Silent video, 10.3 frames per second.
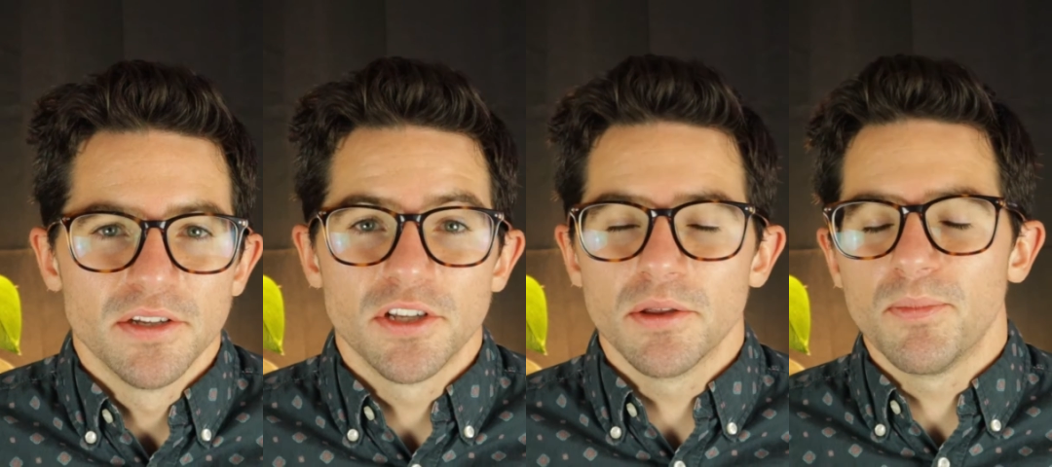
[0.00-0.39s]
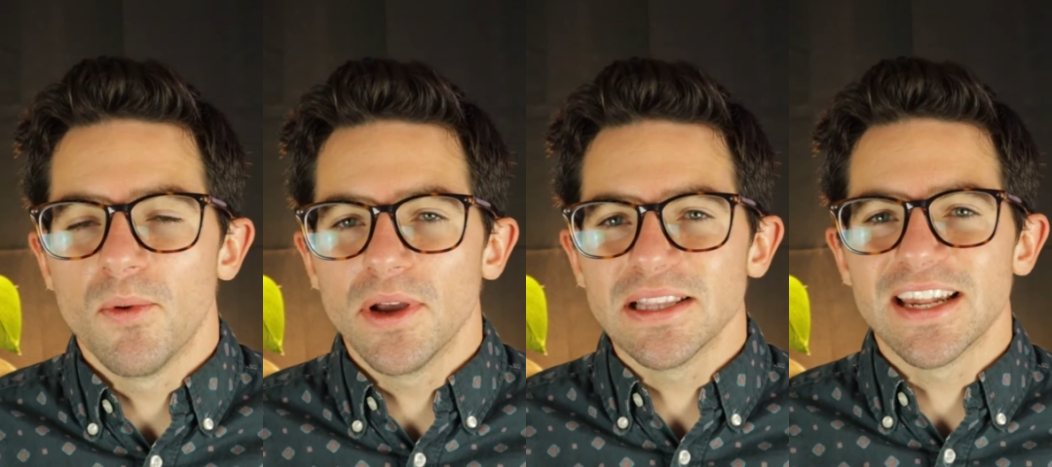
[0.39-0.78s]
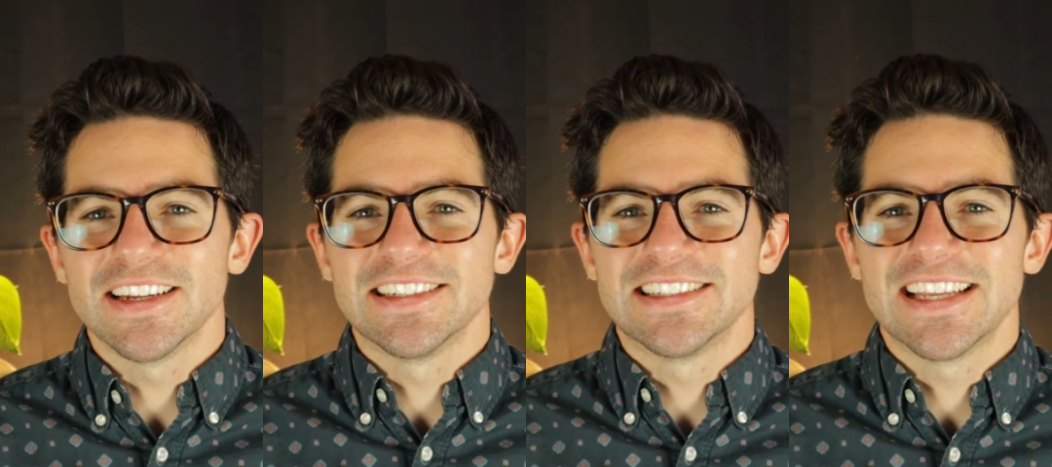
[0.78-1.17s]
to the point that
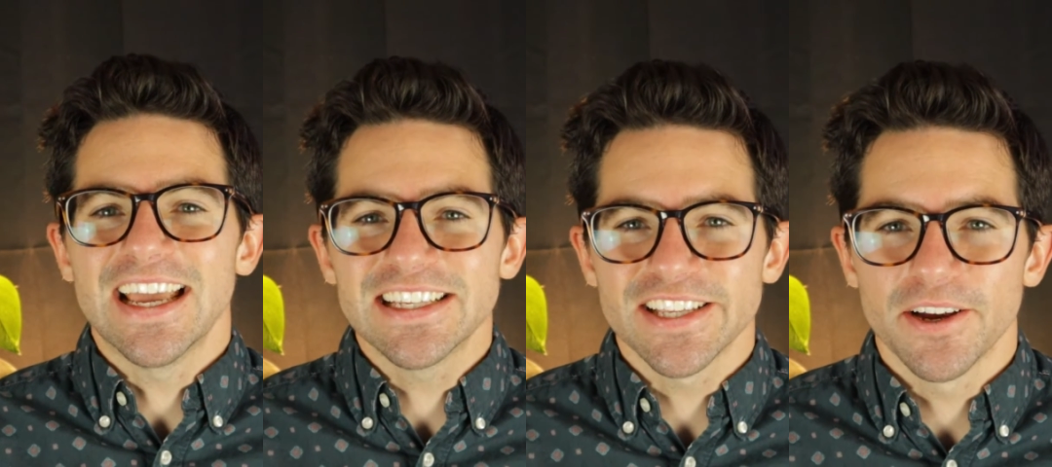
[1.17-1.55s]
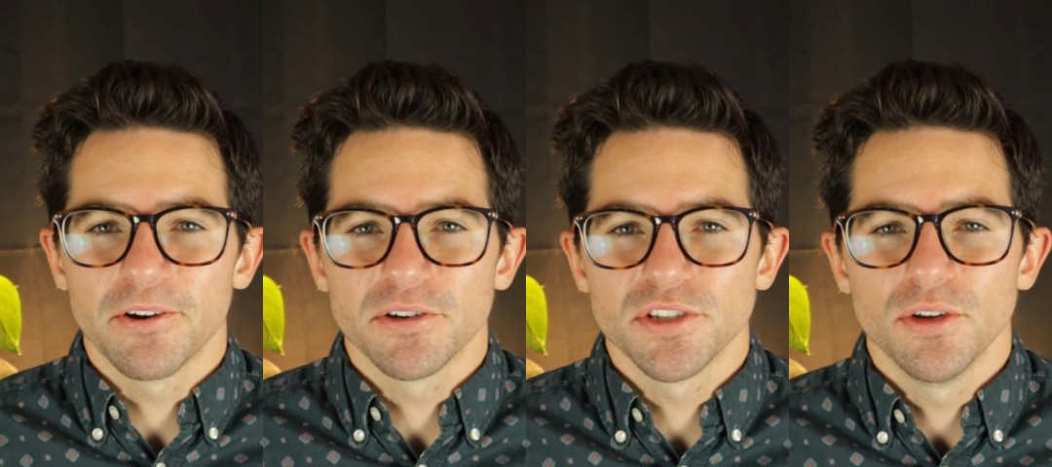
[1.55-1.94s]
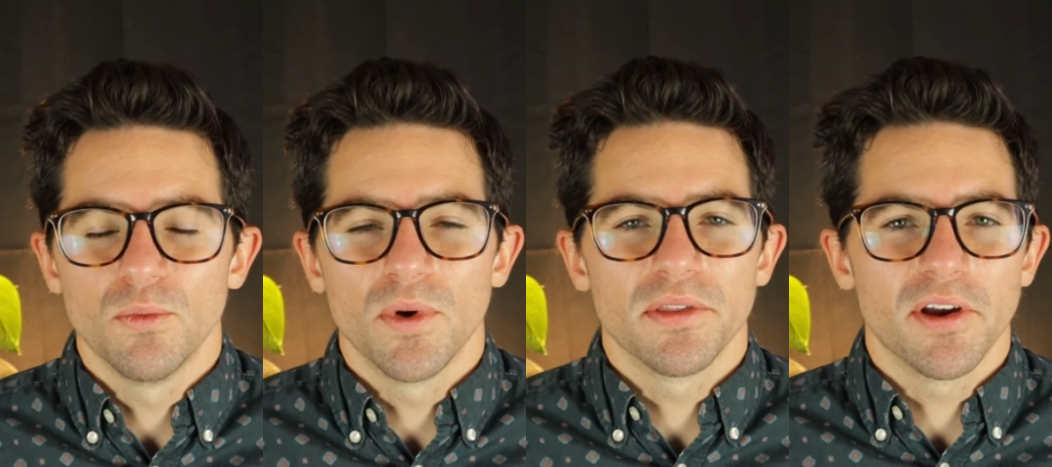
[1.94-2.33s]
it detects errors
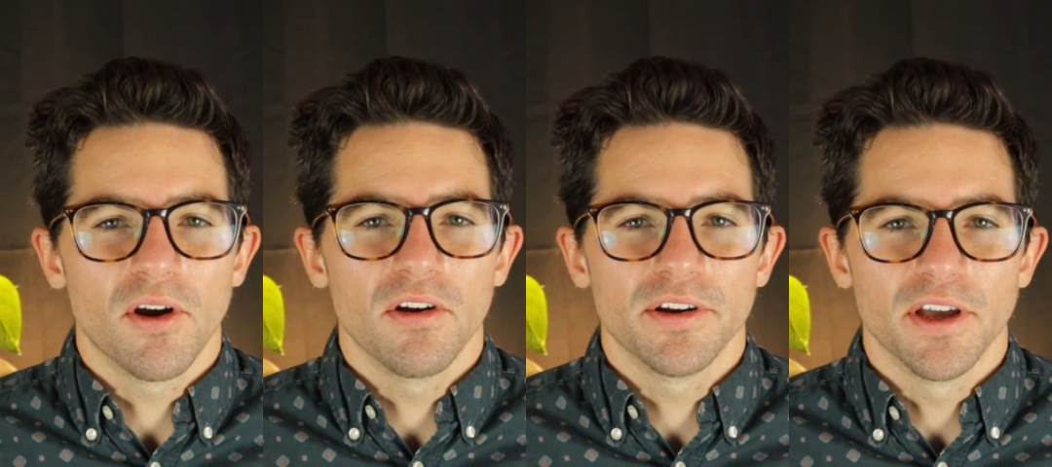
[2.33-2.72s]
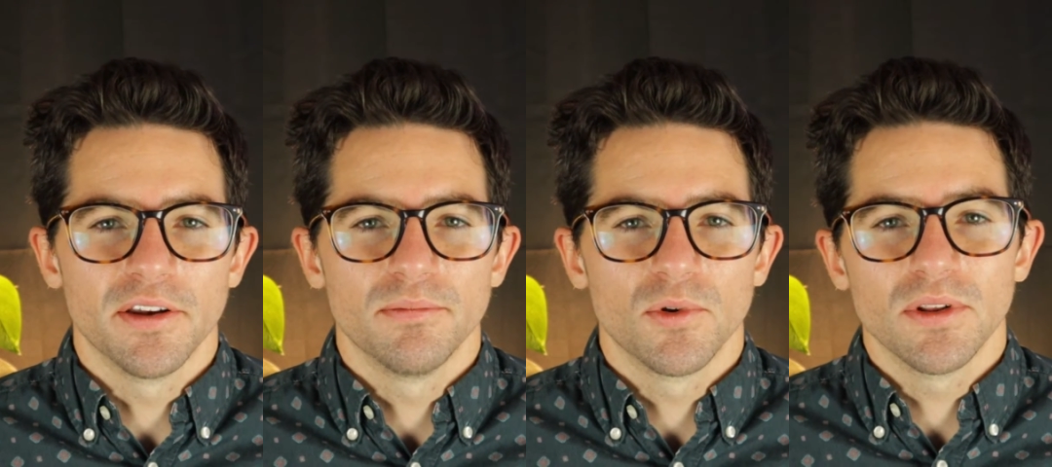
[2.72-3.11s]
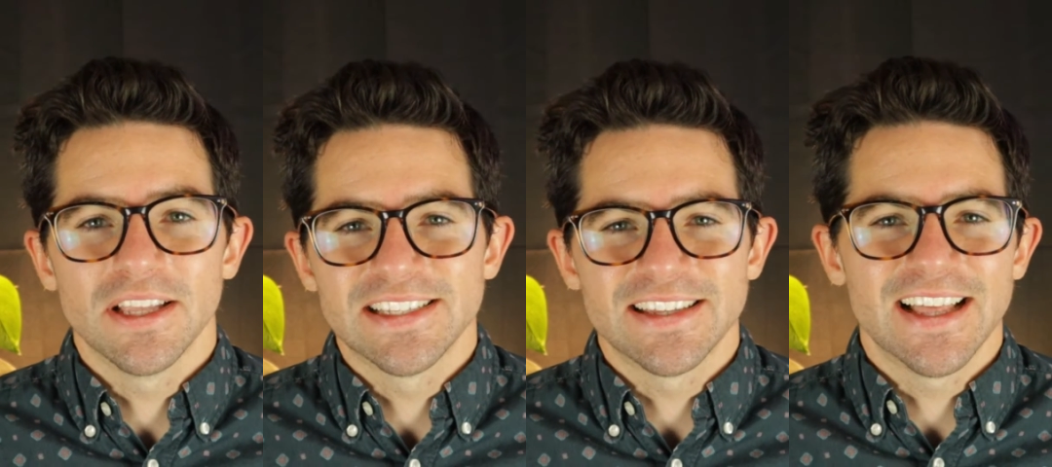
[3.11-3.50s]
where there are none, or at
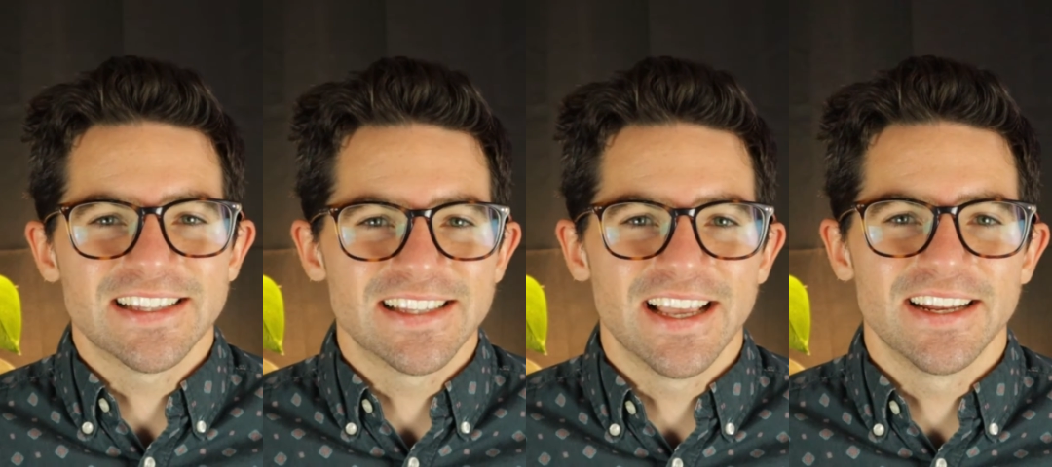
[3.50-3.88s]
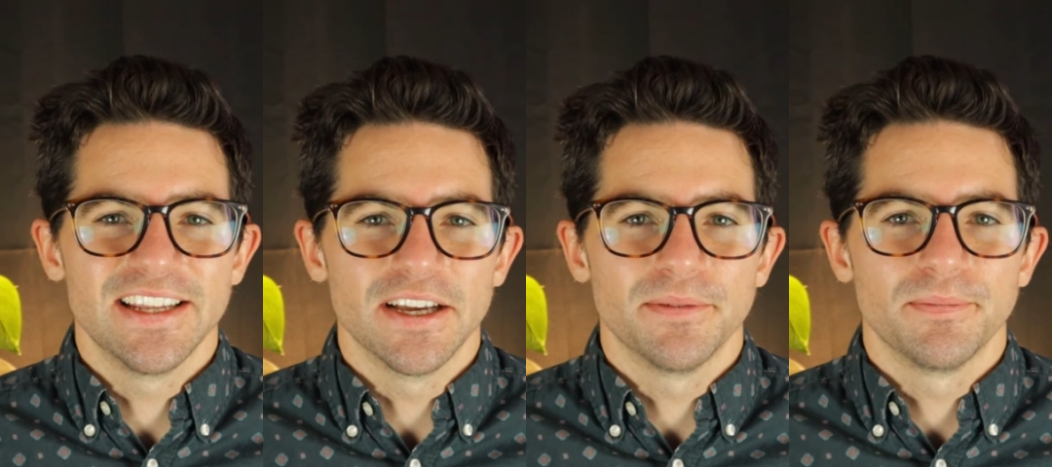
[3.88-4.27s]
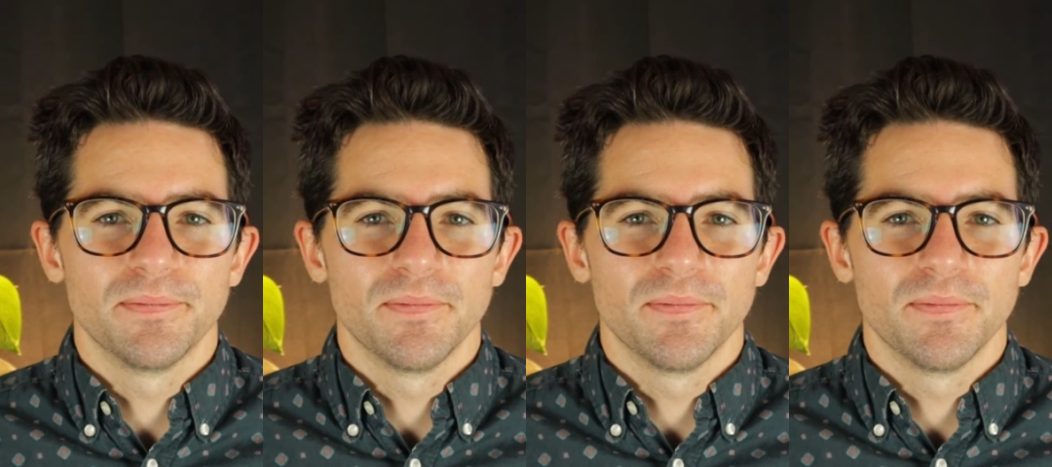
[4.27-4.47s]
least that's the idea.